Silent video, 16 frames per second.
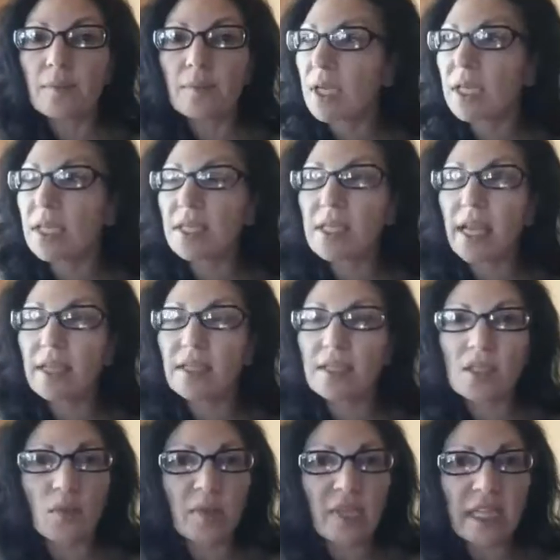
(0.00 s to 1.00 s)
He's had
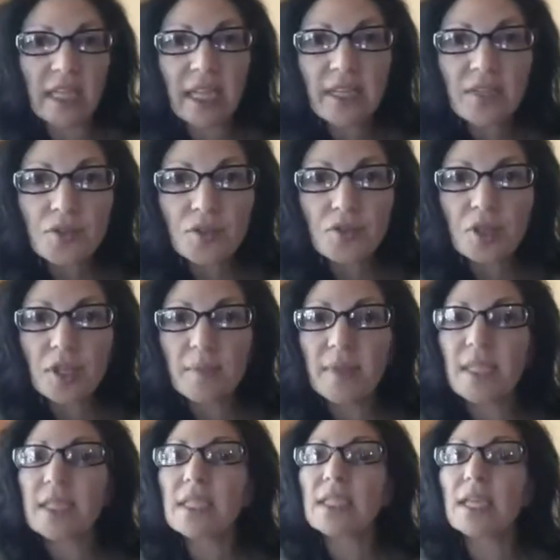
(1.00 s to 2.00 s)
so many laser
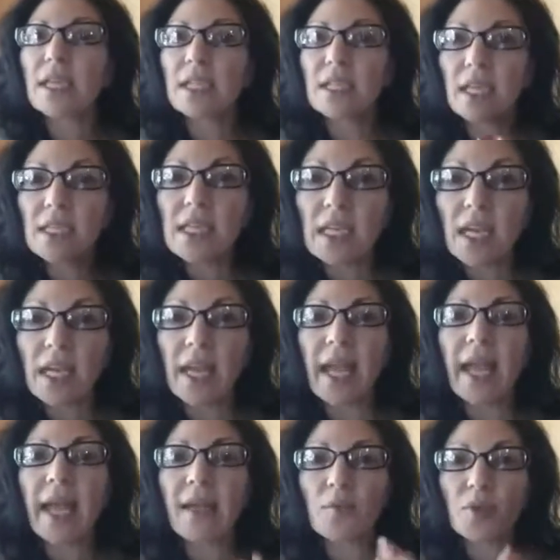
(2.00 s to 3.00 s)
treatments. It does get out of
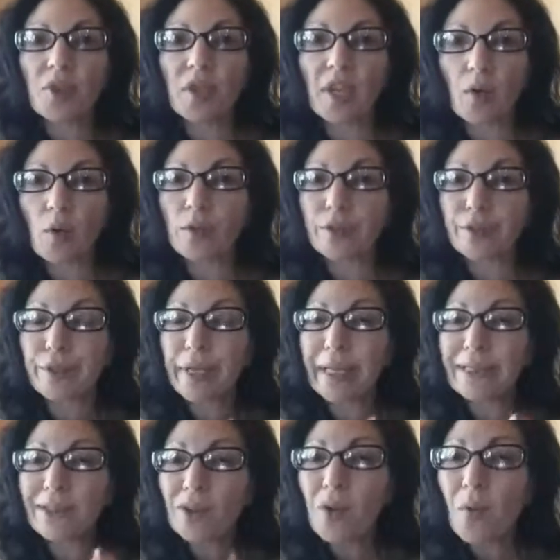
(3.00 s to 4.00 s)
hand when you get older,
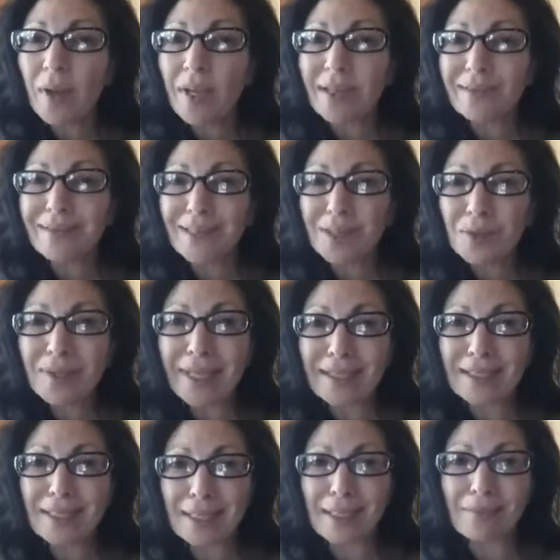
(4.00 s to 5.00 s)
and you don't want to deal with
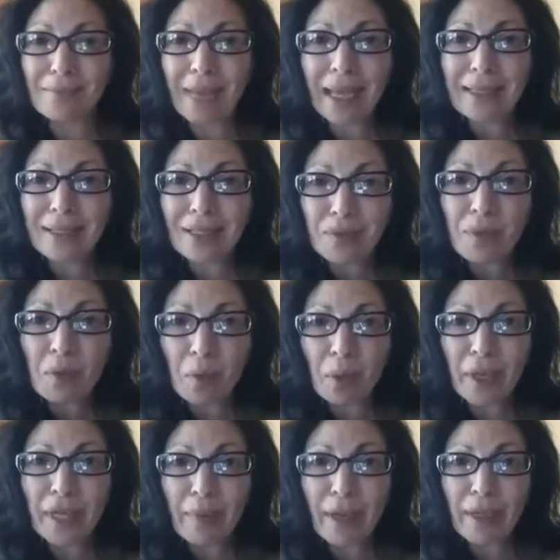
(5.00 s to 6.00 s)
that shit, man. You're going to be
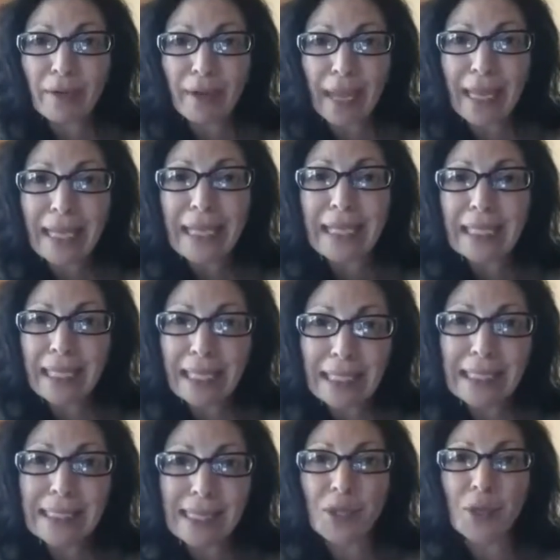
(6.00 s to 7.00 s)
worrying about your achy
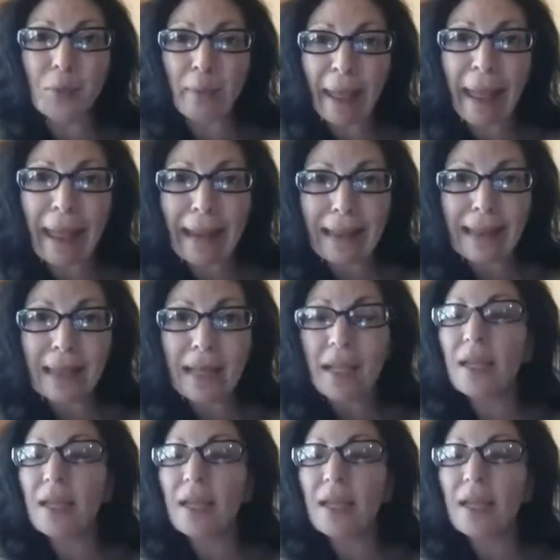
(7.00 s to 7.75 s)
knees and your back.